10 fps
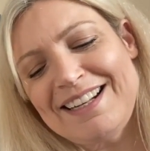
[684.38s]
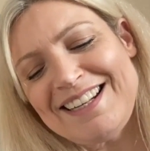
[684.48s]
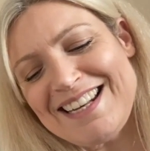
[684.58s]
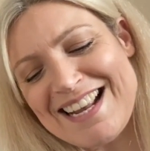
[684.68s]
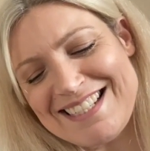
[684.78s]

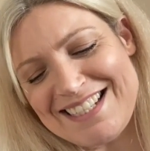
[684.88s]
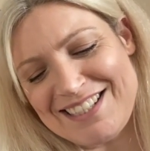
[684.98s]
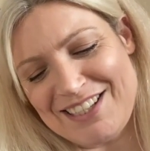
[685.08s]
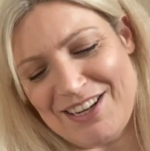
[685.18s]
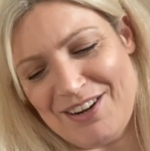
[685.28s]
Let
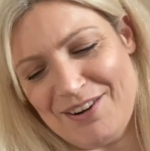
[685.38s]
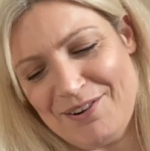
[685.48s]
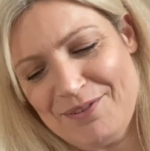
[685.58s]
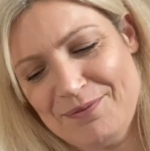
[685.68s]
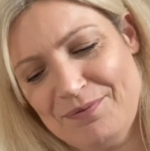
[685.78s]
It
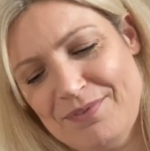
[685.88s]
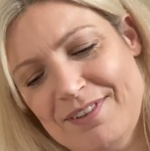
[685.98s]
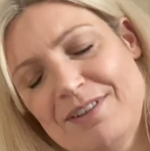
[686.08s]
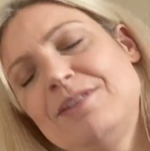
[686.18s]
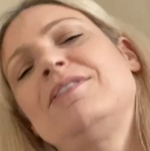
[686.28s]
Go.
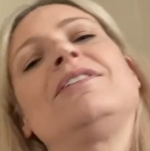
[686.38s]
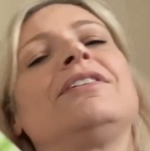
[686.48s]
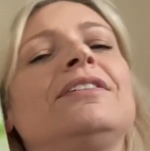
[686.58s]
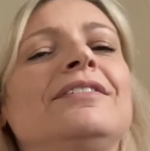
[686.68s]
Oh,